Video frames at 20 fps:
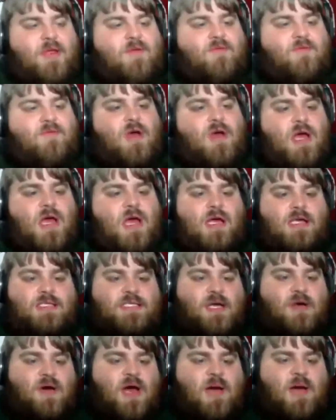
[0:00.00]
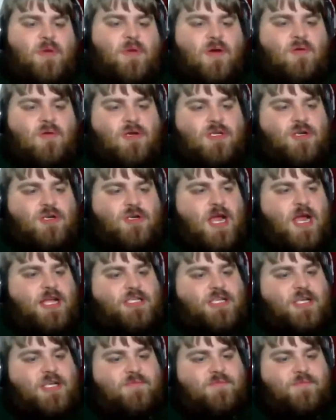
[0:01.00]
level. So I'm not going to
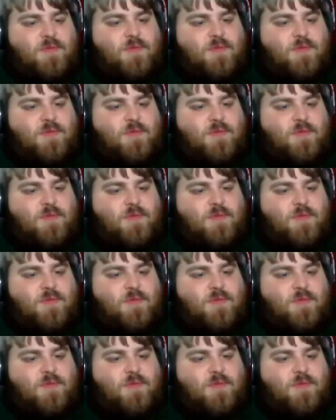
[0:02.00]
trash it.